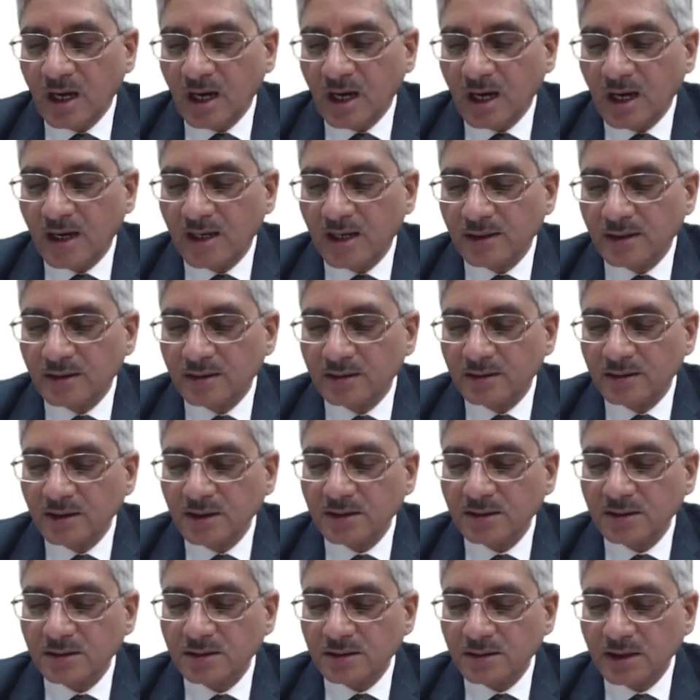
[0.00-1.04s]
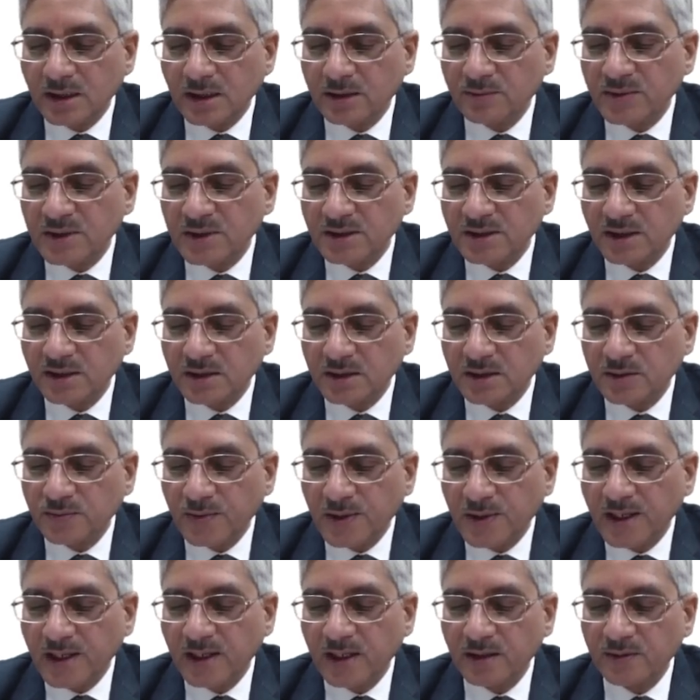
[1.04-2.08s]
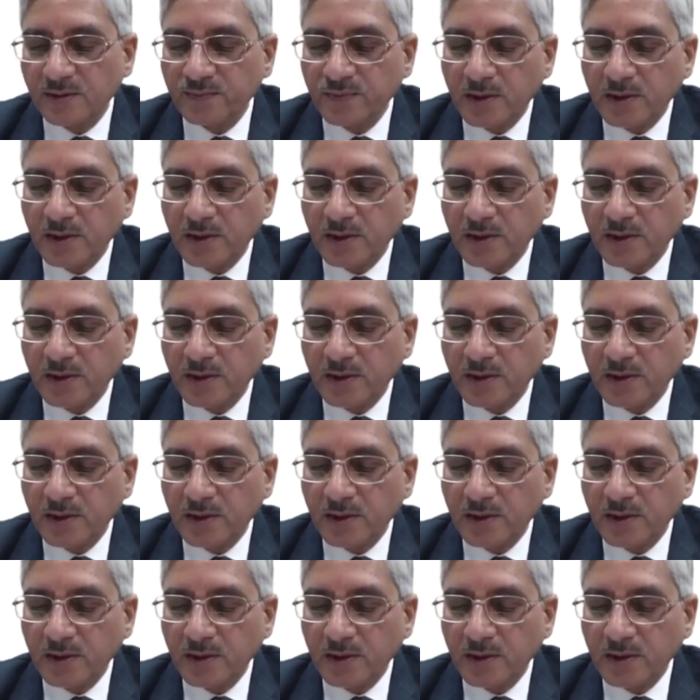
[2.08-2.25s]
and this can be satisfied